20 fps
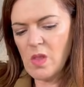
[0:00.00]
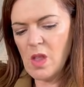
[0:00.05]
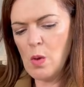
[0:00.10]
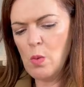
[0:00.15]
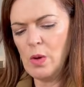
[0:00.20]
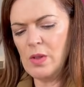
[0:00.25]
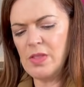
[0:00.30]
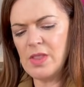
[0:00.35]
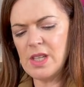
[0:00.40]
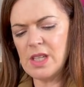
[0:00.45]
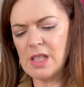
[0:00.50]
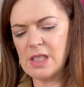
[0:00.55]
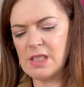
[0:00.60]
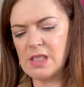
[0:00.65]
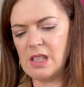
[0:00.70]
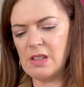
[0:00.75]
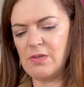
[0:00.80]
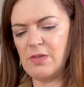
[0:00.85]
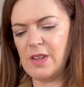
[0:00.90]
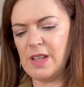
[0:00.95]
One thing I
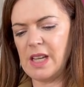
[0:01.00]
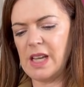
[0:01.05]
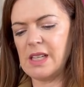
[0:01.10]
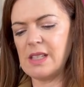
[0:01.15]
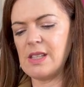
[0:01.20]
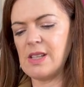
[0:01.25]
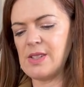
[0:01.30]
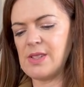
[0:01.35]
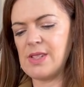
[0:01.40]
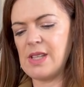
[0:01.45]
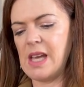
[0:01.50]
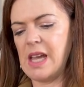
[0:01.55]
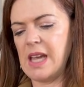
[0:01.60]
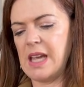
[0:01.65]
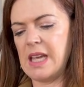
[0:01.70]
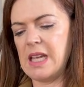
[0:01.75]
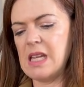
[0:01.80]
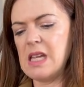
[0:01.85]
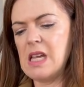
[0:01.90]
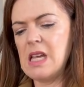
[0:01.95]
did forget to
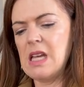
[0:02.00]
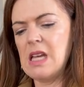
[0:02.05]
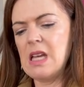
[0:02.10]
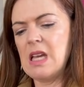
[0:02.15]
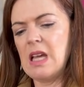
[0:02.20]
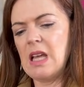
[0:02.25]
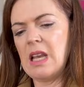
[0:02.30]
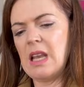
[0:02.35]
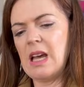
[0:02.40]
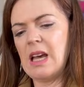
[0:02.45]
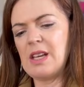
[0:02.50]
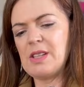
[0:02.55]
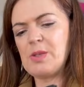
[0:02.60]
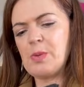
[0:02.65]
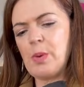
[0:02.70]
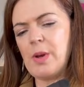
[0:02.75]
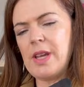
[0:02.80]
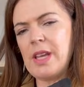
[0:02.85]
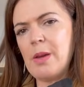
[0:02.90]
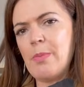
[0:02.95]
say
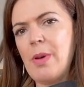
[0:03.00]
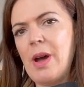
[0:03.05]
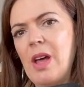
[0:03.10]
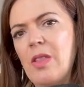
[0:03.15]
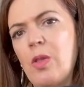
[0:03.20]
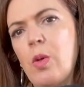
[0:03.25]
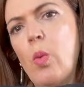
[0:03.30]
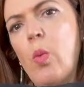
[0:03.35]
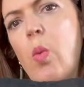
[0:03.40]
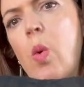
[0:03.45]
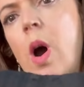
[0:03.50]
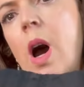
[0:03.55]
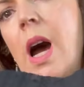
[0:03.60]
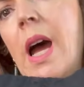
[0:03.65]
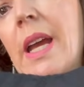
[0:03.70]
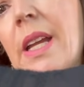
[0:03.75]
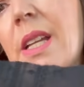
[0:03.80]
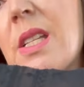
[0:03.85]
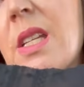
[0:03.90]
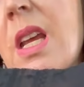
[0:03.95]
last week about the
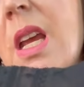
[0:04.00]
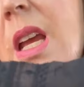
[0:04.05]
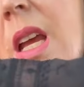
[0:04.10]
white